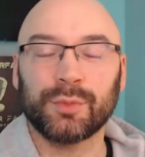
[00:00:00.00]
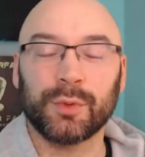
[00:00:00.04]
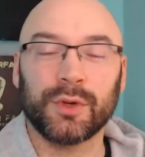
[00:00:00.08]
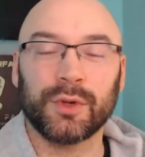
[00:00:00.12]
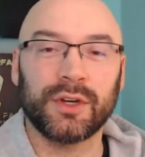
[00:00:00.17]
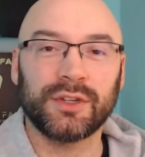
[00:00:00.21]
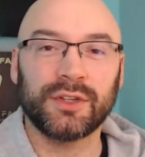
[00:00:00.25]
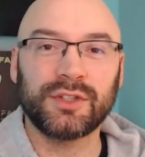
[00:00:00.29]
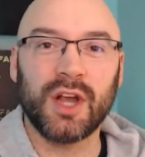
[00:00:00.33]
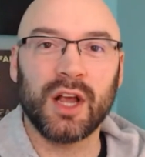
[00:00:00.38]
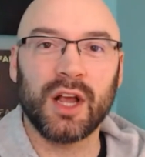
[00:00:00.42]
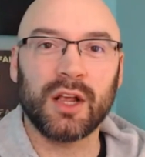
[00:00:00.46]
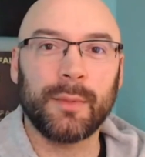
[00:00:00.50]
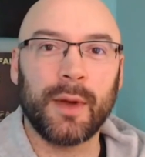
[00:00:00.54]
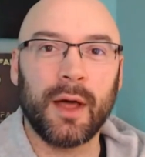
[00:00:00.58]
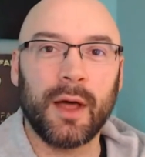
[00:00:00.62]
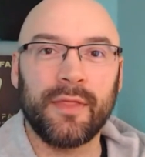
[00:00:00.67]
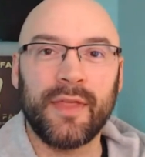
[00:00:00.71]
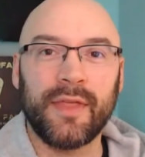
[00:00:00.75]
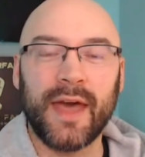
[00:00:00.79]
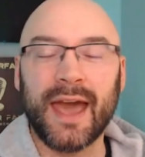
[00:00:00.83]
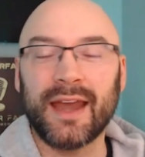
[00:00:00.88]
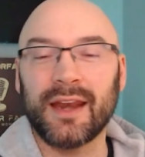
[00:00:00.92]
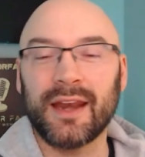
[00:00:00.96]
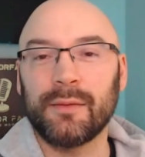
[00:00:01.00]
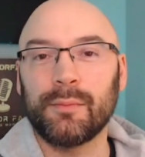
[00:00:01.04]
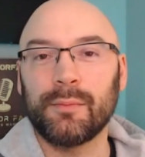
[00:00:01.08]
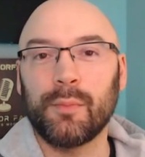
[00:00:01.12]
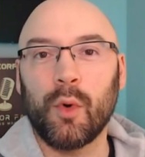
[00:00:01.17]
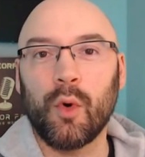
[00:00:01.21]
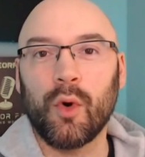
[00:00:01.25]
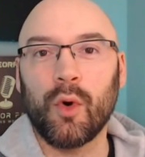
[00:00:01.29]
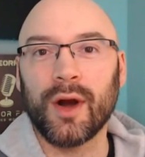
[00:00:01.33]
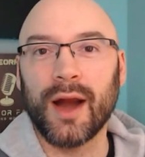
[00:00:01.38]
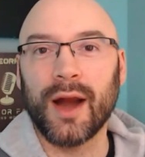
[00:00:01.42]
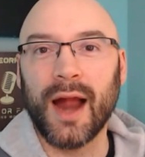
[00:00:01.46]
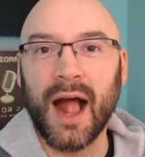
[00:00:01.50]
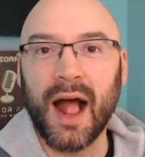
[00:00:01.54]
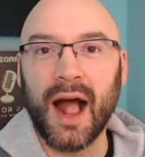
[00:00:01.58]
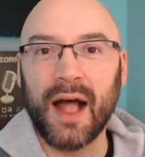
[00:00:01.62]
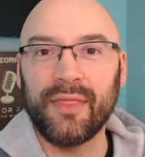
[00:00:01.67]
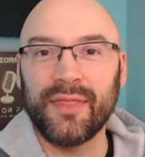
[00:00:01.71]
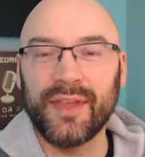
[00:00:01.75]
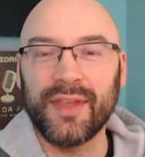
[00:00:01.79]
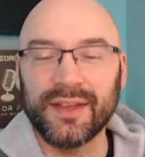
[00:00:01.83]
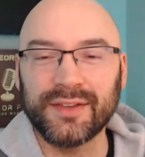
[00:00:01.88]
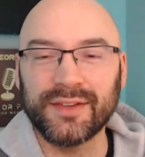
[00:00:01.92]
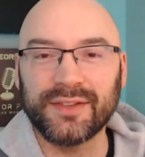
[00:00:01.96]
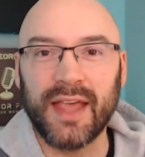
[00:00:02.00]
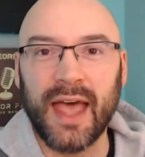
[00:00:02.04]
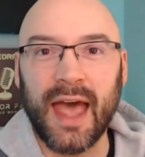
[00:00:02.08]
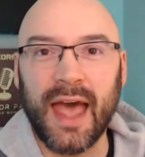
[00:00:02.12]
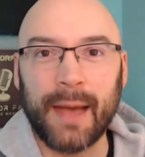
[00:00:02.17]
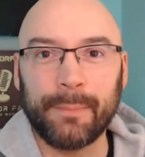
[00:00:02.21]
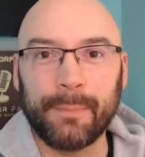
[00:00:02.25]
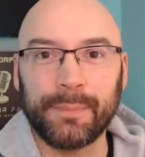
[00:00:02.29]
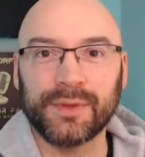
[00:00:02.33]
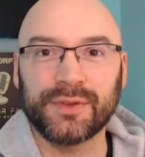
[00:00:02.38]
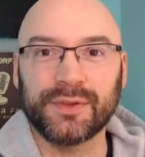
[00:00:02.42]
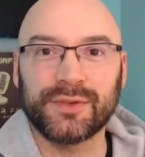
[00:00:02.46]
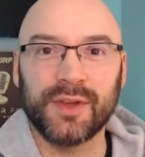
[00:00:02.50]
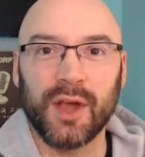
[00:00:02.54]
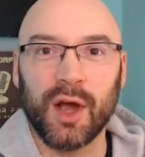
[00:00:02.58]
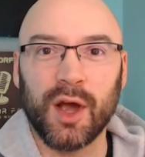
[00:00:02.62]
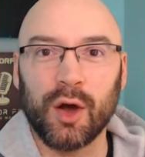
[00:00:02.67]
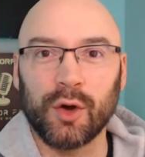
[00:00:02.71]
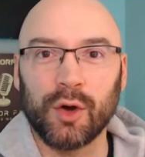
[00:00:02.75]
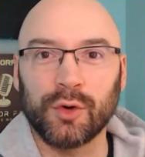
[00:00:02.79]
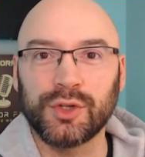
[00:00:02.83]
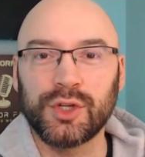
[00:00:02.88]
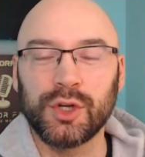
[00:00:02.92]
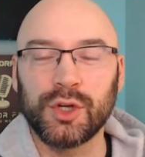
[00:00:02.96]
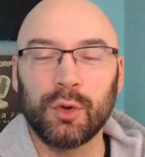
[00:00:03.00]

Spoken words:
We're going to talk about that and more on this episode.